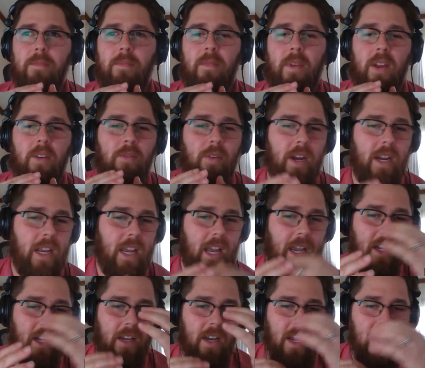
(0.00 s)

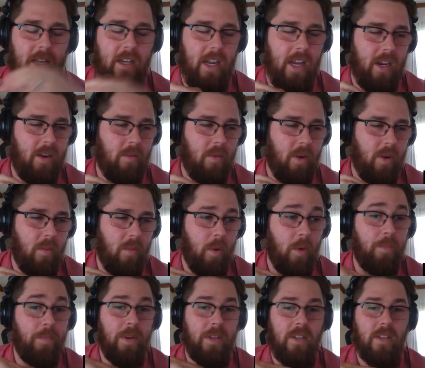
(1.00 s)
Enrique and Nick, we're
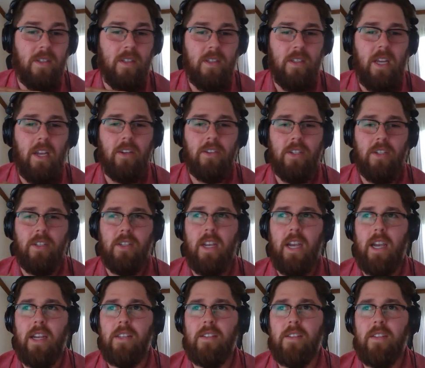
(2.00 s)
business intelligence
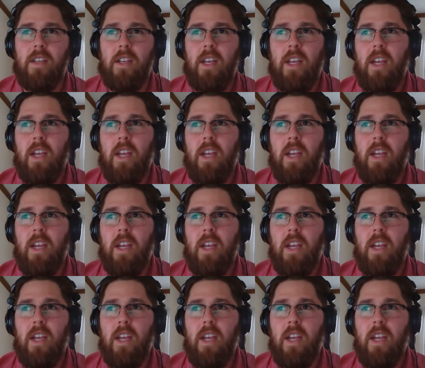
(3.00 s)
guys.